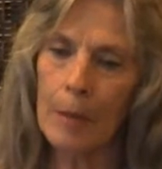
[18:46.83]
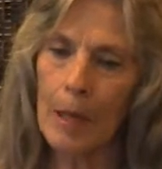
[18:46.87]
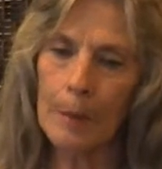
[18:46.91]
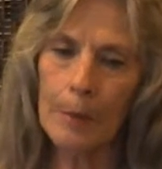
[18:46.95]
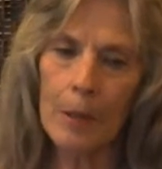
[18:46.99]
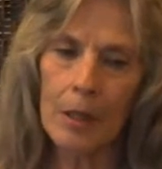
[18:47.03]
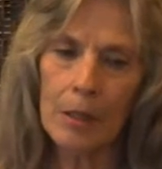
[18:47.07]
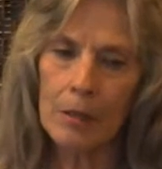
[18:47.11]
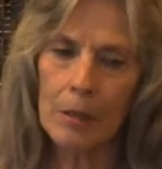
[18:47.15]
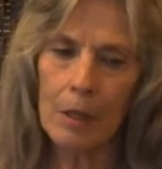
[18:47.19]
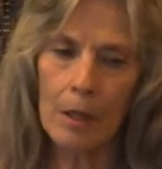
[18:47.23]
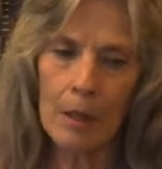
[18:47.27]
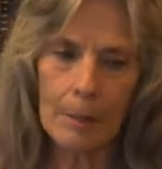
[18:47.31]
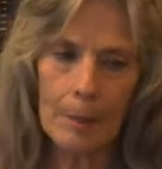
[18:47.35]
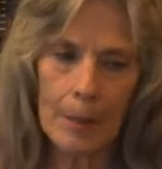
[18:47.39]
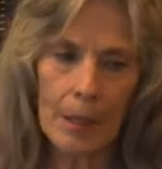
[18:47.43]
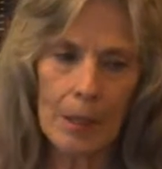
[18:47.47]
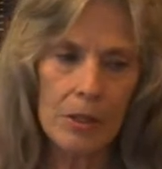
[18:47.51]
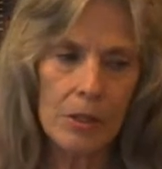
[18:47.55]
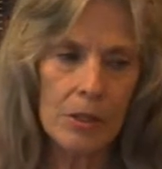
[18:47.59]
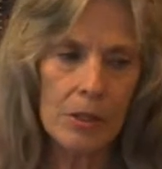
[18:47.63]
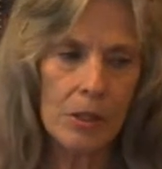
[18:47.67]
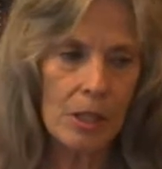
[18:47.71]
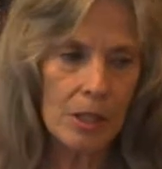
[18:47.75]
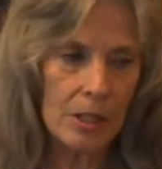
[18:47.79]
I'm not talking
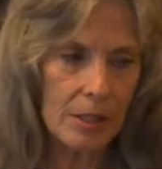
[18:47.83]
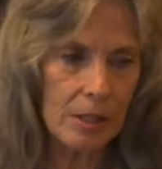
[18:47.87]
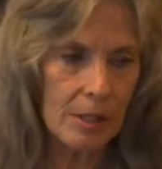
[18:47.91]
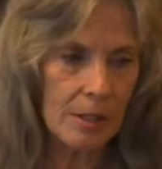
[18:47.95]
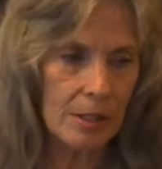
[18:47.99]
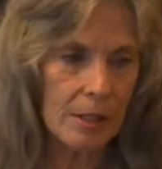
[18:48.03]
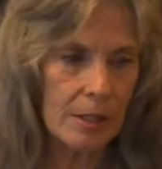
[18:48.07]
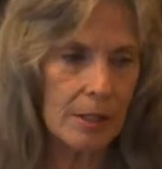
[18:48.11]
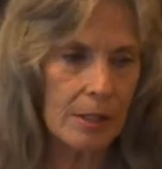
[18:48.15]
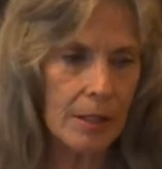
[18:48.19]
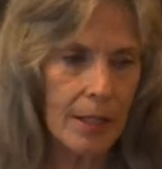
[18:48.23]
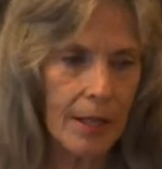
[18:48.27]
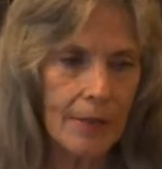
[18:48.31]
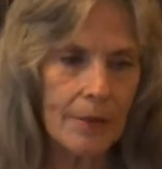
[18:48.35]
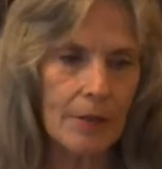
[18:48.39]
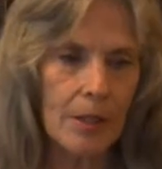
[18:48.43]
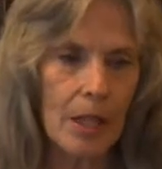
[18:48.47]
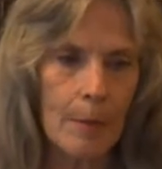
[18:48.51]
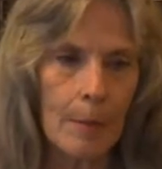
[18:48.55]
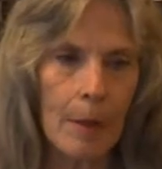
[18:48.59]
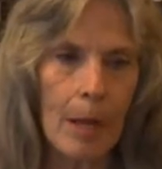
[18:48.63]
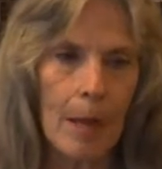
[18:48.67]
about just this lifetime,